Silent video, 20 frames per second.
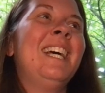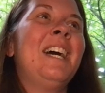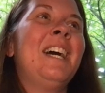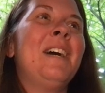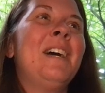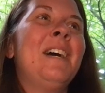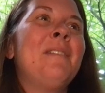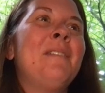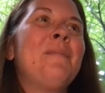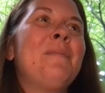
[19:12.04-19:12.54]

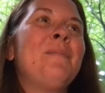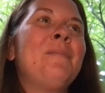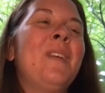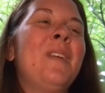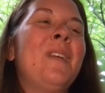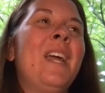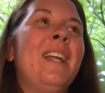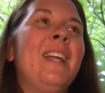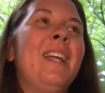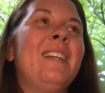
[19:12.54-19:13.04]
Um,
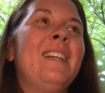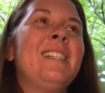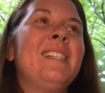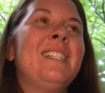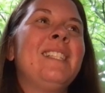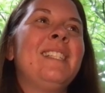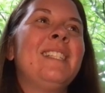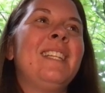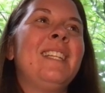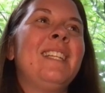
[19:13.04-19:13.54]
and
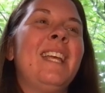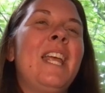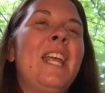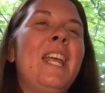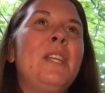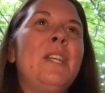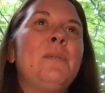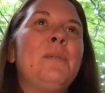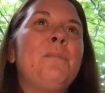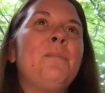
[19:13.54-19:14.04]

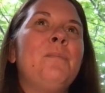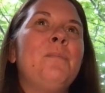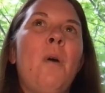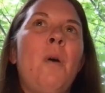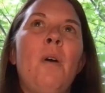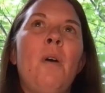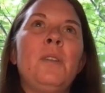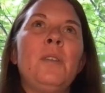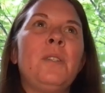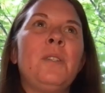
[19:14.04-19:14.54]
he's
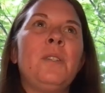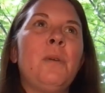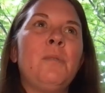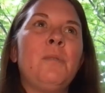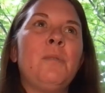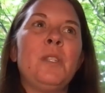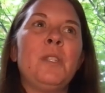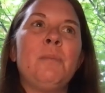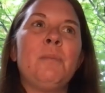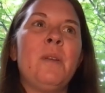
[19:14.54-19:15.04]
also
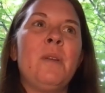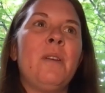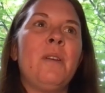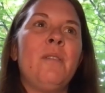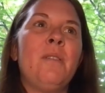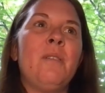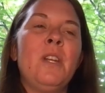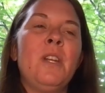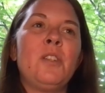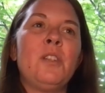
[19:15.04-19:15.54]
just
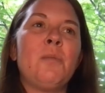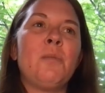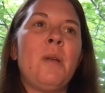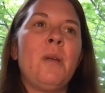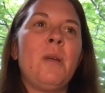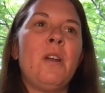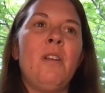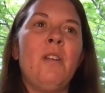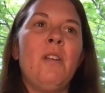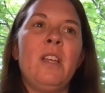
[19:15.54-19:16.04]
been
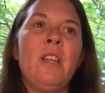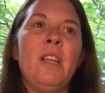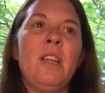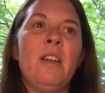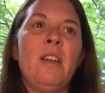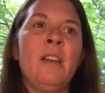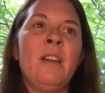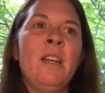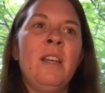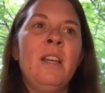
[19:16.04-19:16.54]
instrumental
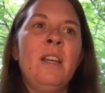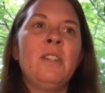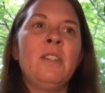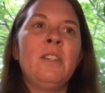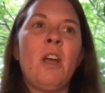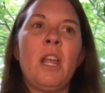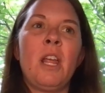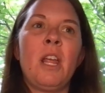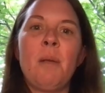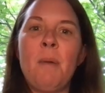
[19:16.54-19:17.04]
in
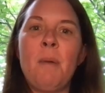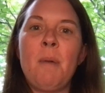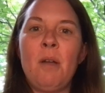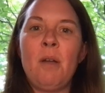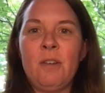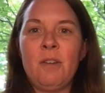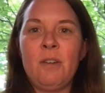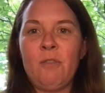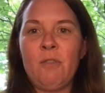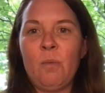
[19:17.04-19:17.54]
talking
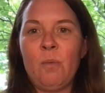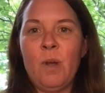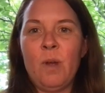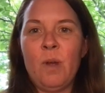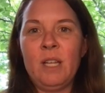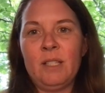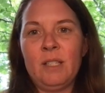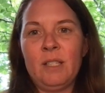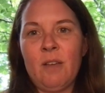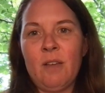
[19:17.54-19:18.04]
about different
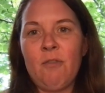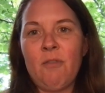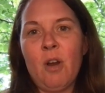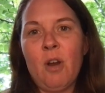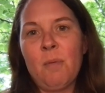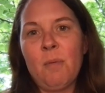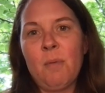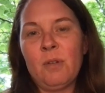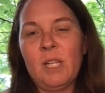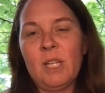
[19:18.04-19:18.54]
ways that
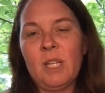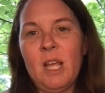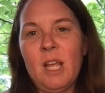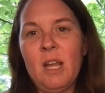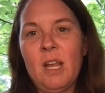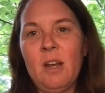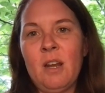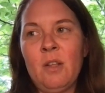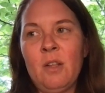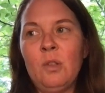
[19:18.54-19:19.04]
farmers
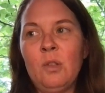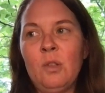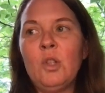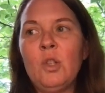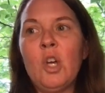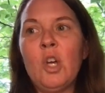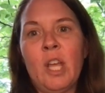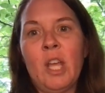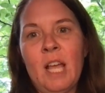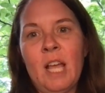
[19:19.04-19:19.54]
can
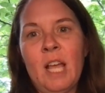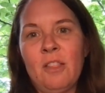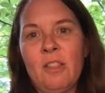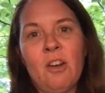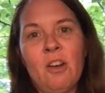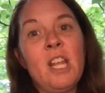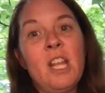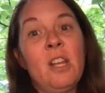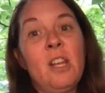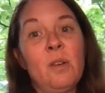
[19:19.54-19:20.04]
look at
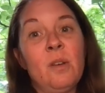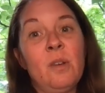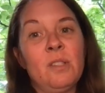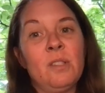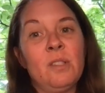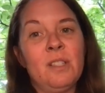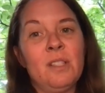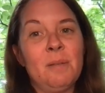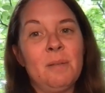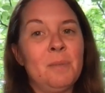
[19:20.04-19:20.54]
their
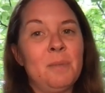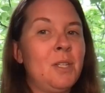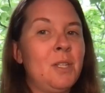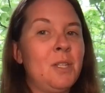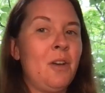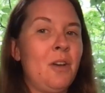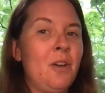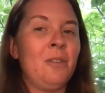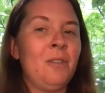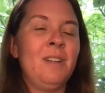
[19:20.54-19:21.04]
ecosystem.
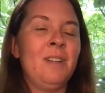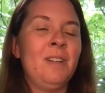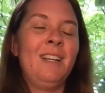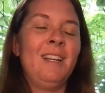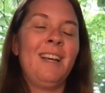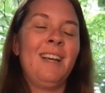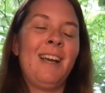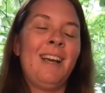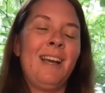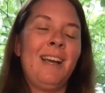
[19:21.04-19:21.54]
So
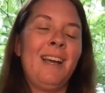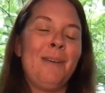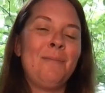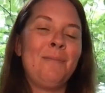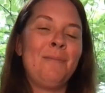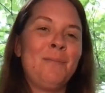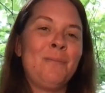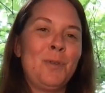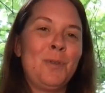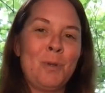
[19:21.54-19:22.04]

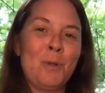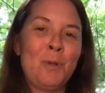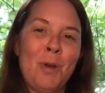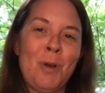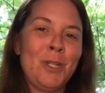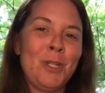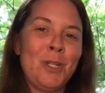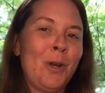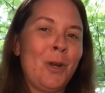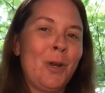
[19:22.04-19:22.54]
um, George
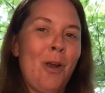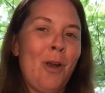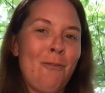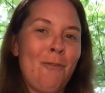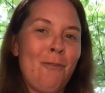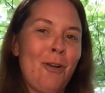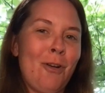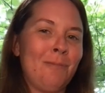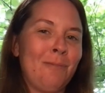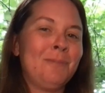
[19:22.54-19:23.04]
Washington
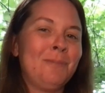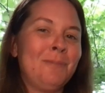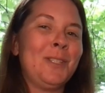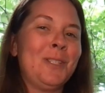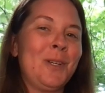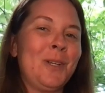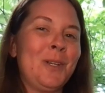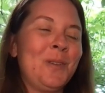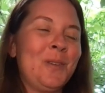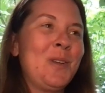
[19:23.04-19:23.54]
Carver, it's
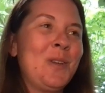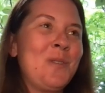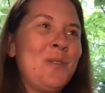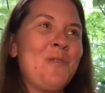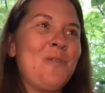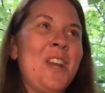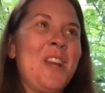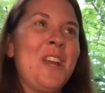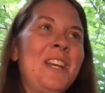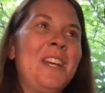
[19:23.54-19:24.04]
a
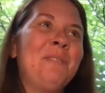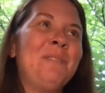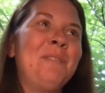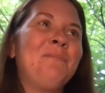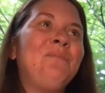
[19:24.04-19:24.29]
good read.